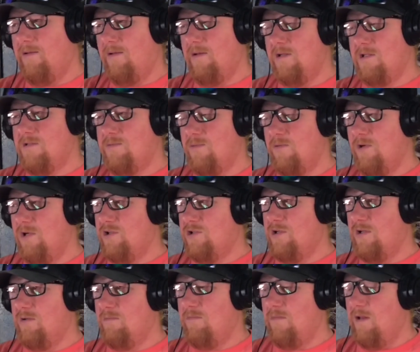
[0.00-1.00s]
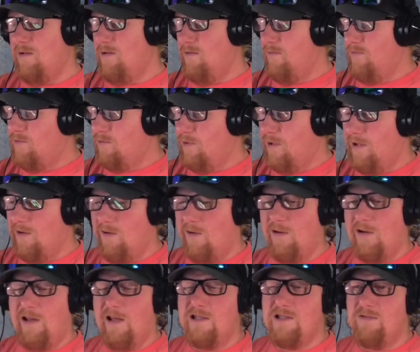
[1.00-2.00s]
inspiration and had created
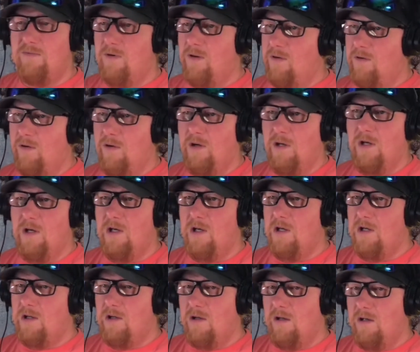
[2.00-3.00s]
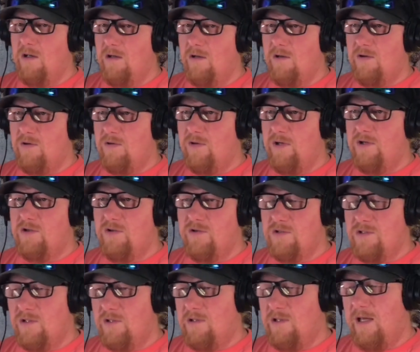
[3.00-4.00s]
all kinds of other
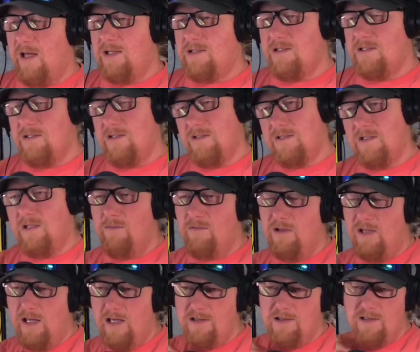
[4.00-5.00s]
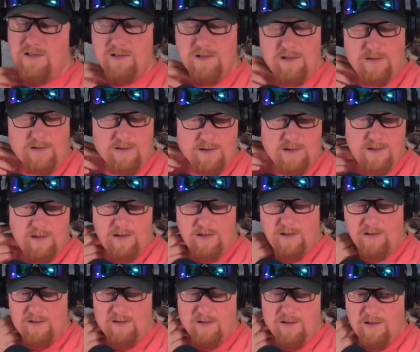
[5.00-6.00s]
creatures and classes and subclasses
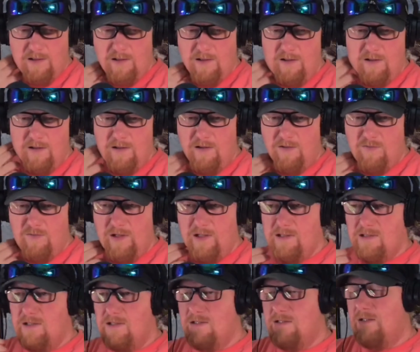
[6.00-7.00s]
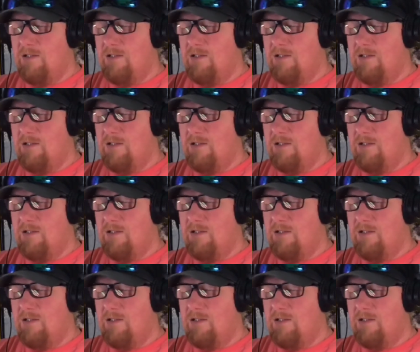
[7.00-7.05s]
and races